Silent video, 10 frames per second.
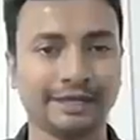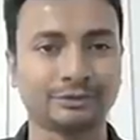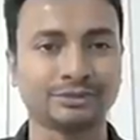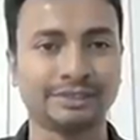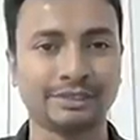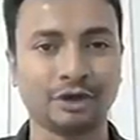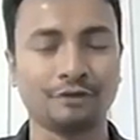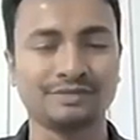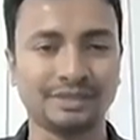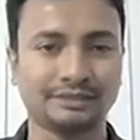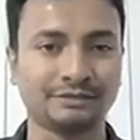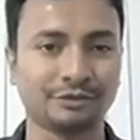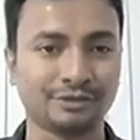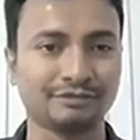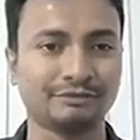of green hydrogen and offset
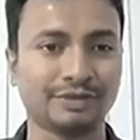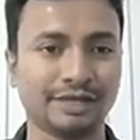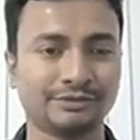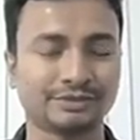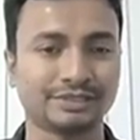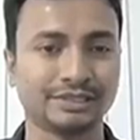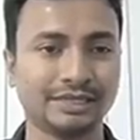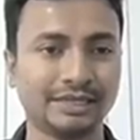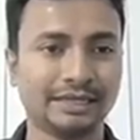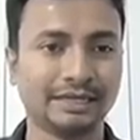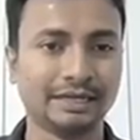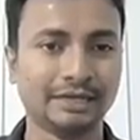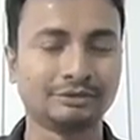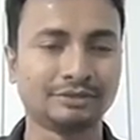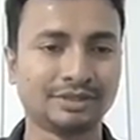the fossil fuel hydrogen.
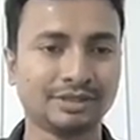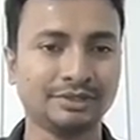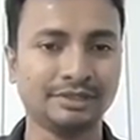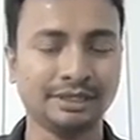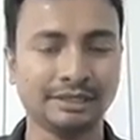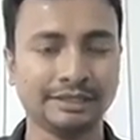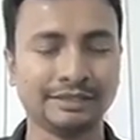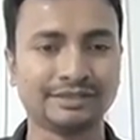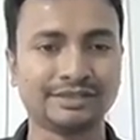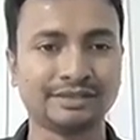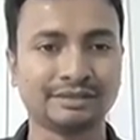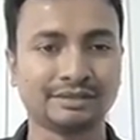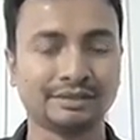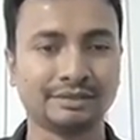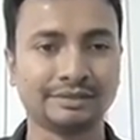So this is what the industry
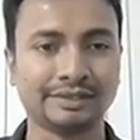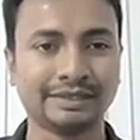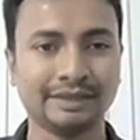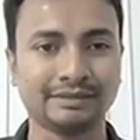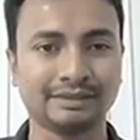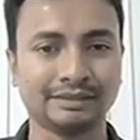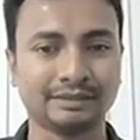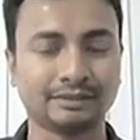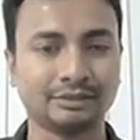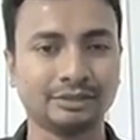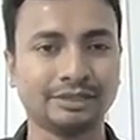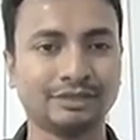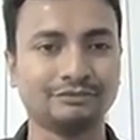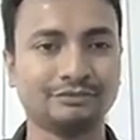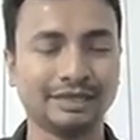has realized, that there is
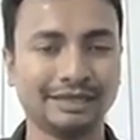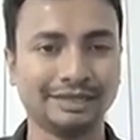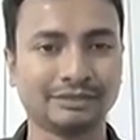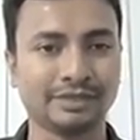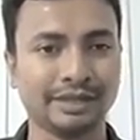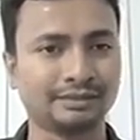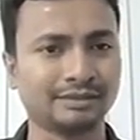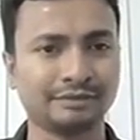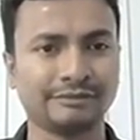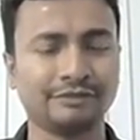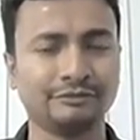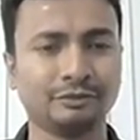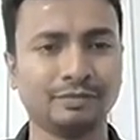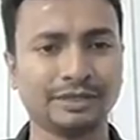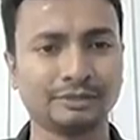not enough electrolyzers. There are very
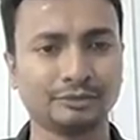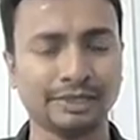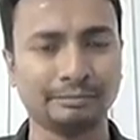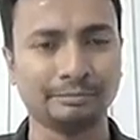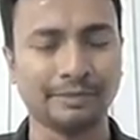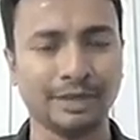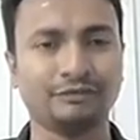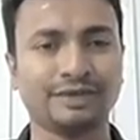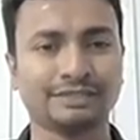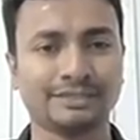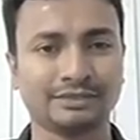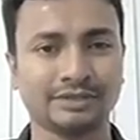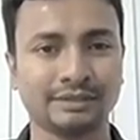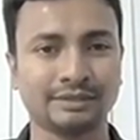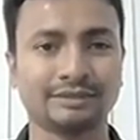few players who can manufacture
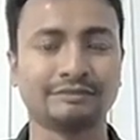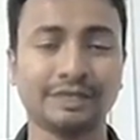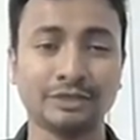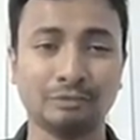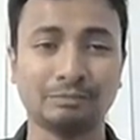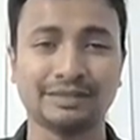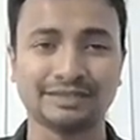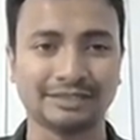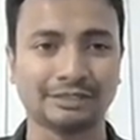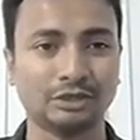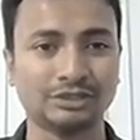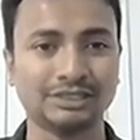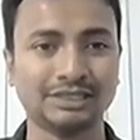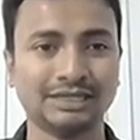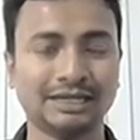electrolyzer. It's a very complex
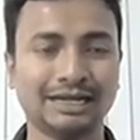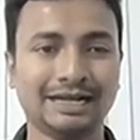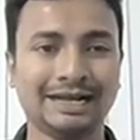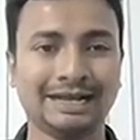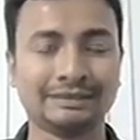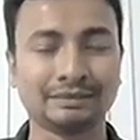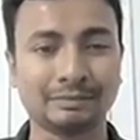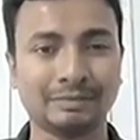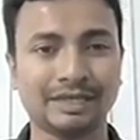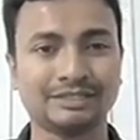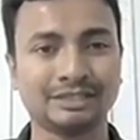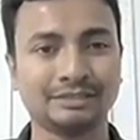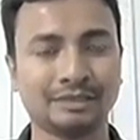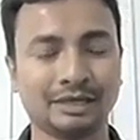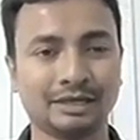technology, and the supply
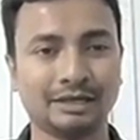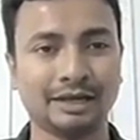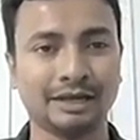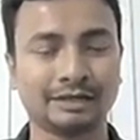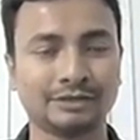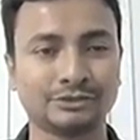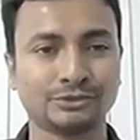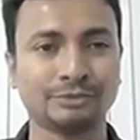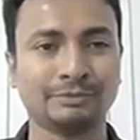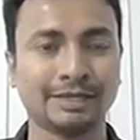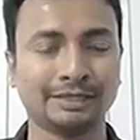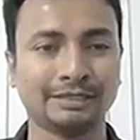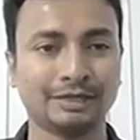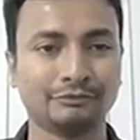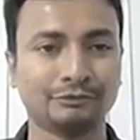chain are controlled
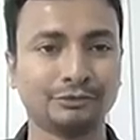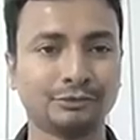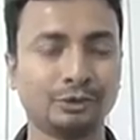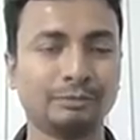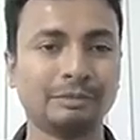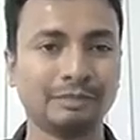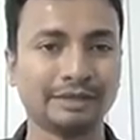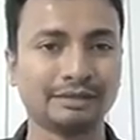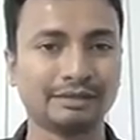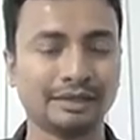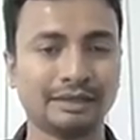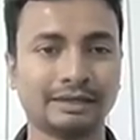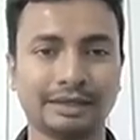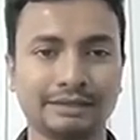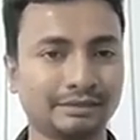by a few global players,
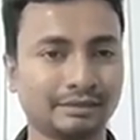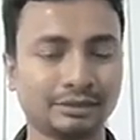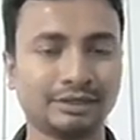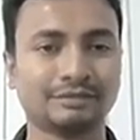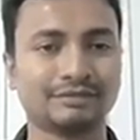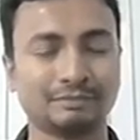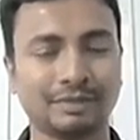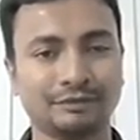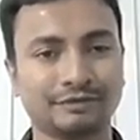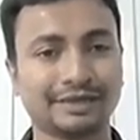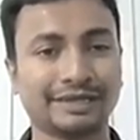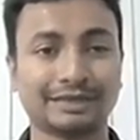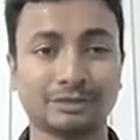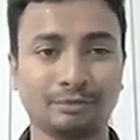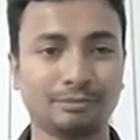and there is not enough supply of
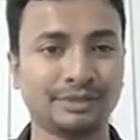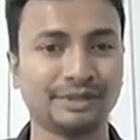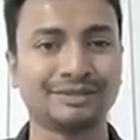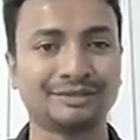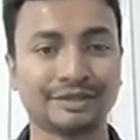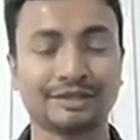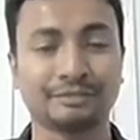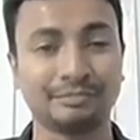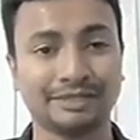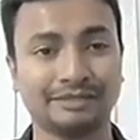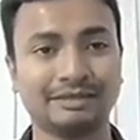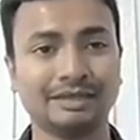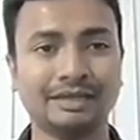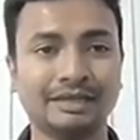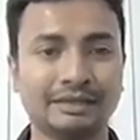critical components and rare earth metal.